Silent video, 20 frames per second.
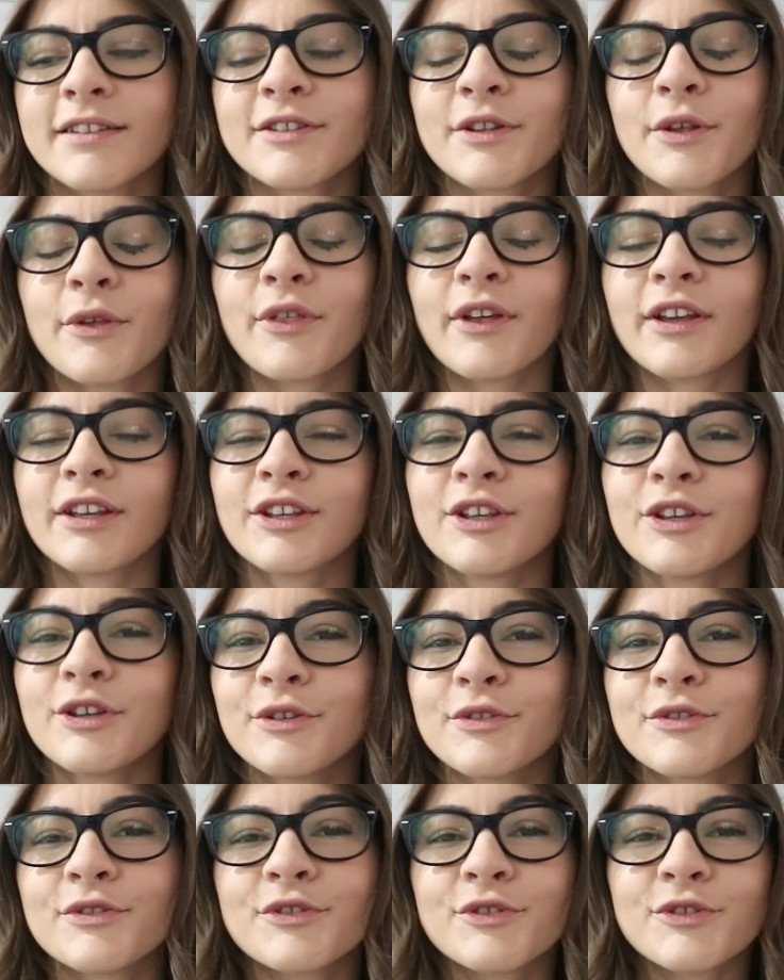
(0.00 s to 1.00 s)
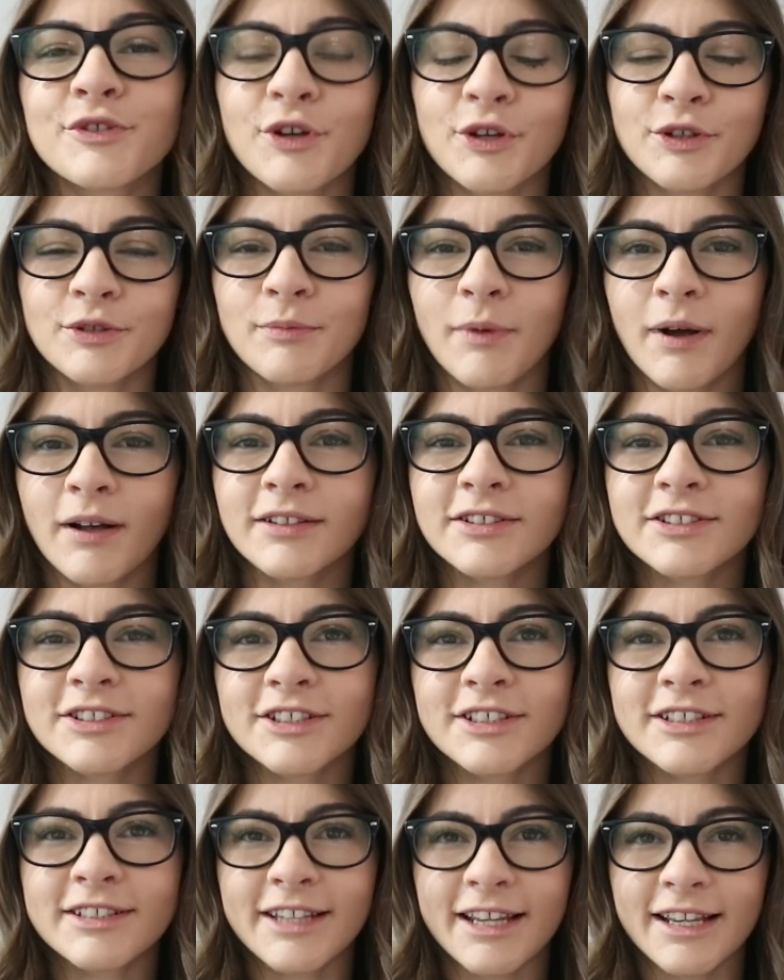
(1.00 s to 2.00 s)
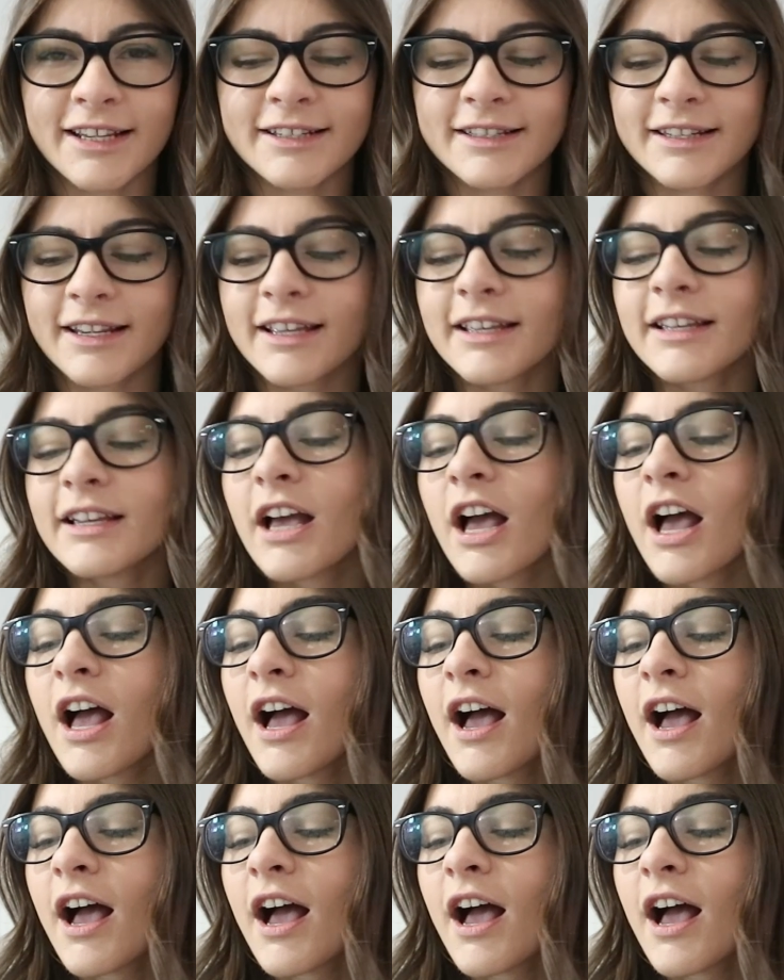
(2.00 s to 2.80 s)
So thank you so much, Daisy.